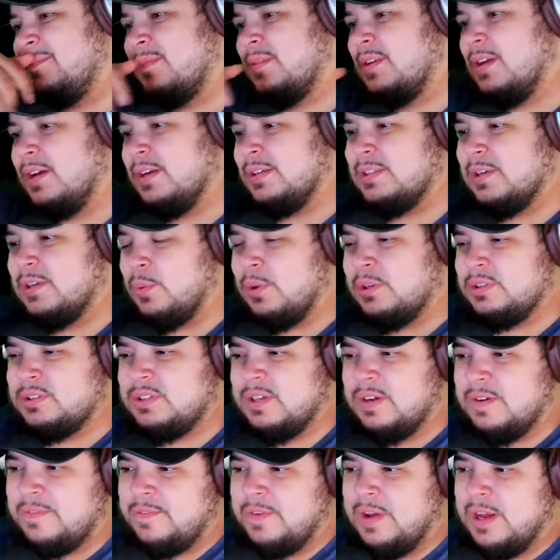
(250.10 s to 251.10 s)
so what's
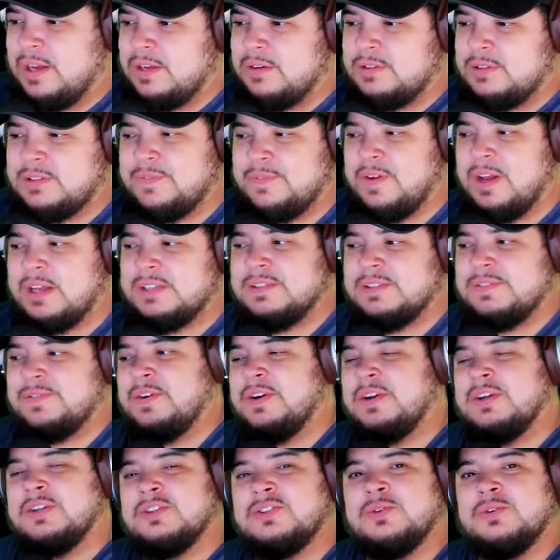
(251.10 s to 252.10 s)
a fa- what's the Fast and
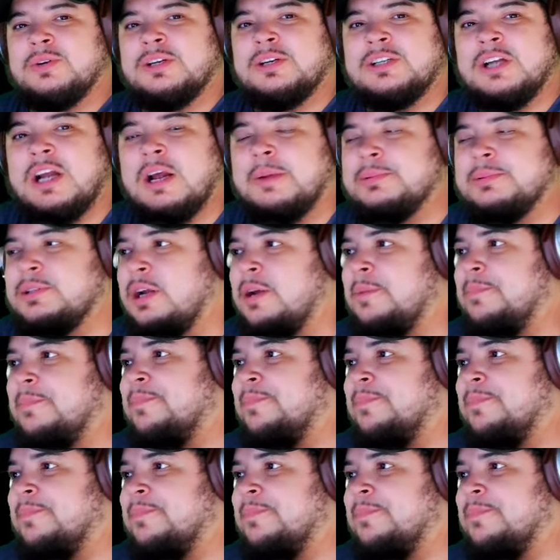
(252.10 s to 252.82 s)
Furious to a chop shop?